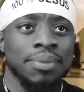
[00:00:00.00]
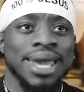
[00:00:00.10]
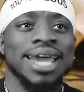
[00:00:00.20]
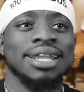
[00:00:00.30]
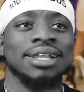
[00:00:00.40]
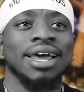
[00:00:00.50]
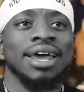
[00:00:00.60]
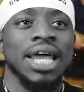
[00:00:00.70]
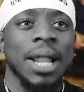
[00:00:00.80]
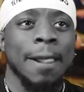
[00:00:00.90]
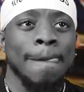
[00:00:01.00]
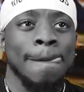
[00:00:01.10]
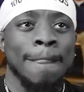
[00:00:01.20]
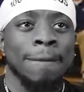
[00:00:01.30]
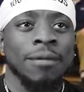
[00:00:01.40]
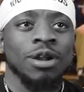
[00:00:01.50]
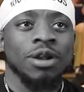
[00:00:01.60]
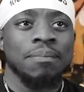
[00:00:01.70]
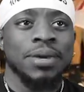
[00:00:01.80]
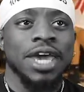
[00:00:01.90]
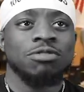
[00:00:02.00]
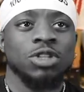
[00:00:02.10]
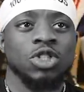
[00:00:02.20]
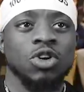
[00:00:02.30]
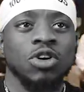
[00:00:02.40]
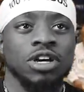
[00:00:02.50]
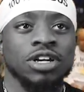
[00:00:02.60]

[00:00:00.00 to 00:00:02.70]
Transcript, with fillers: BA in the lane, BA for sure.